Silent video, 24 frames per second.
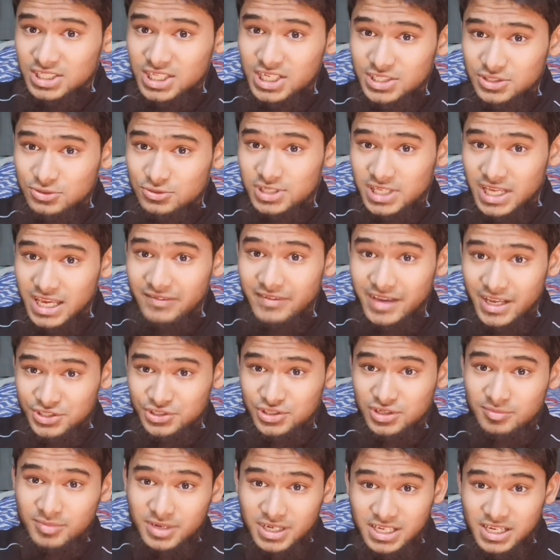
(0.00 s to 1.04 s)
just to save
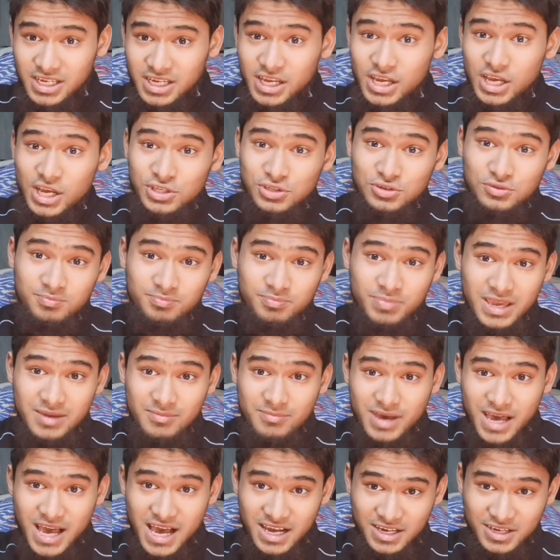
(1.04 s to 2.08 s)
extra money to pay
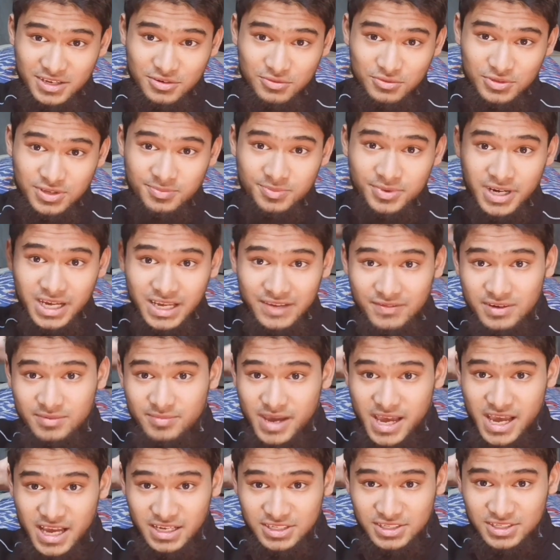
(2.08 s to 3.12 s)
back to the private
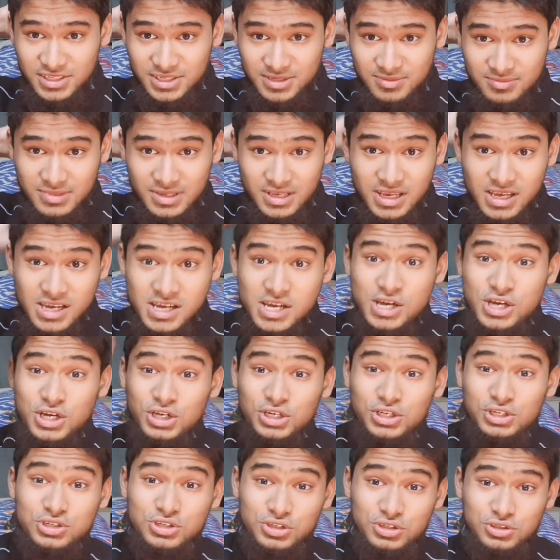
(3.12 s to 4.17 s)
banks.
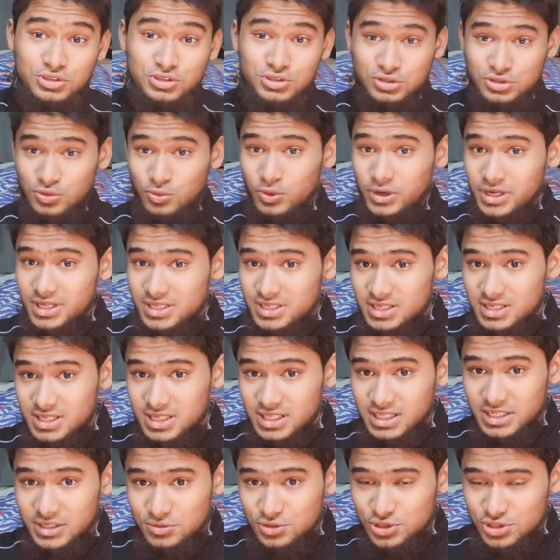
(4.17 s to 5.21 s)
So what is the
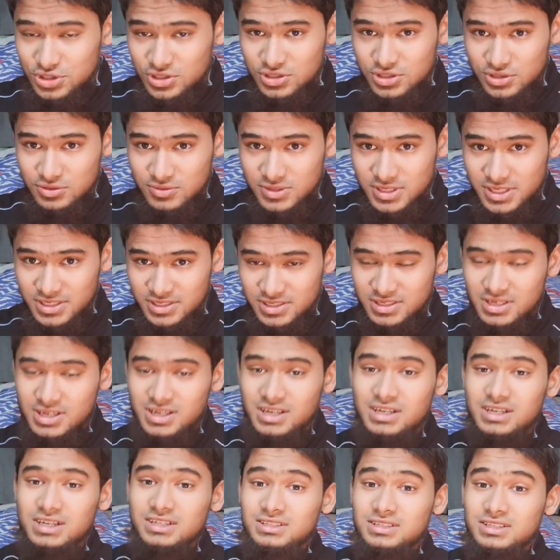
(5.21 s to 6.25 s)
solution to this?
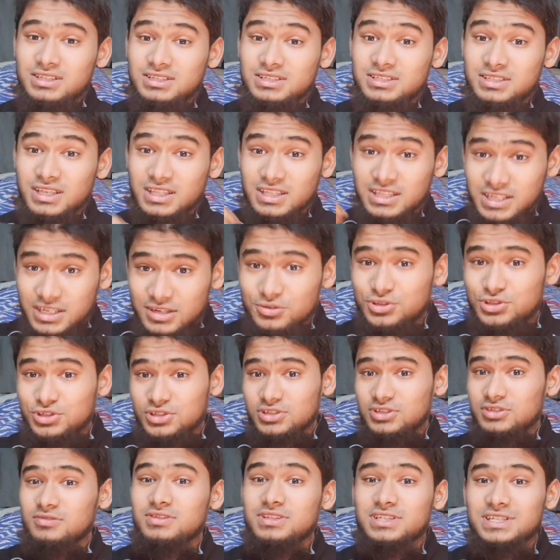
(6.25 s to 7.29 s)
The
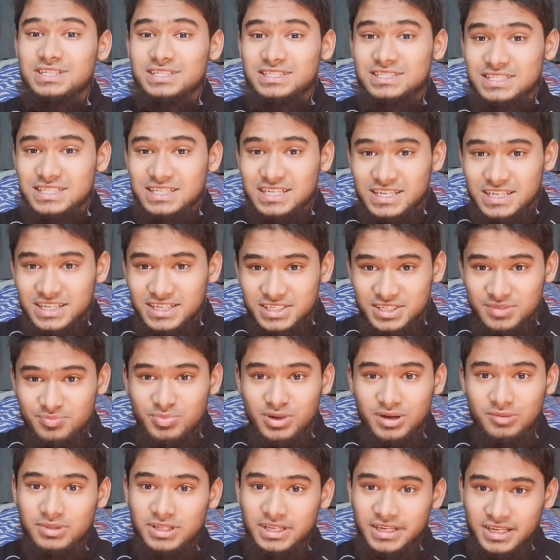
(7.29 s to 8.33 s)
solution to this is
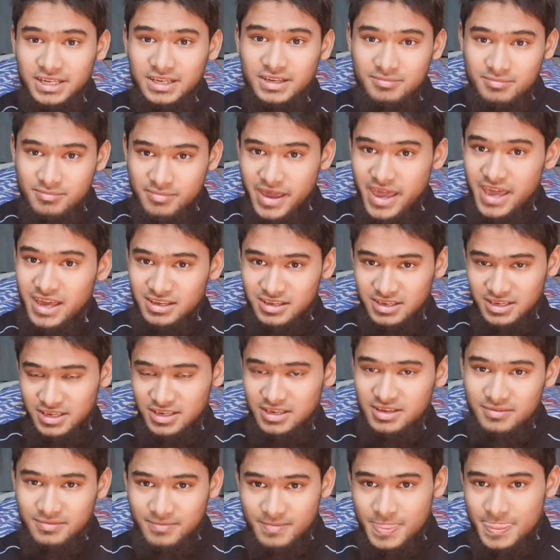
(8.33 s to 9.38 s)
public
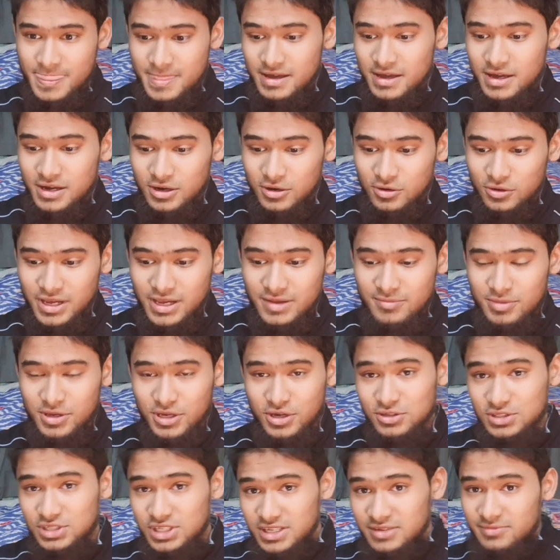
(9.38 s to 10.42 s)
banking, okay?
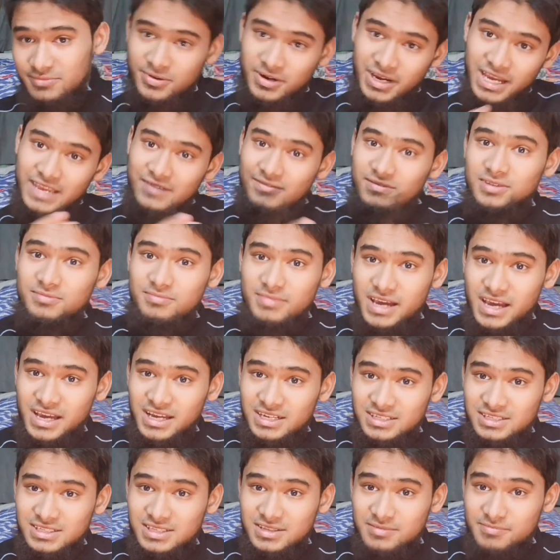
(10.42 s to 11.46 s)
Because in private
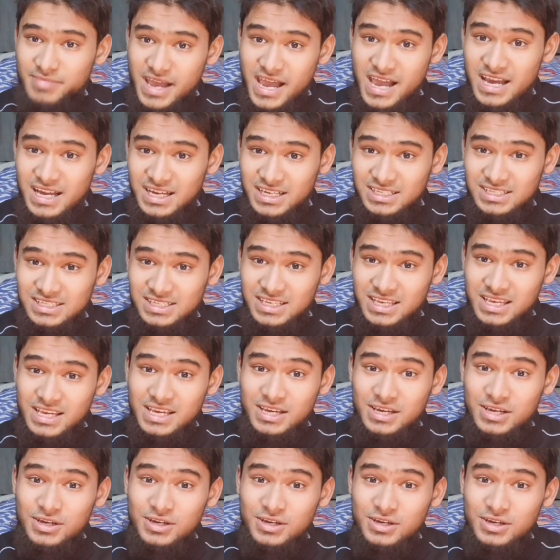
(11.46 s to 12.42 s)
banks, the banks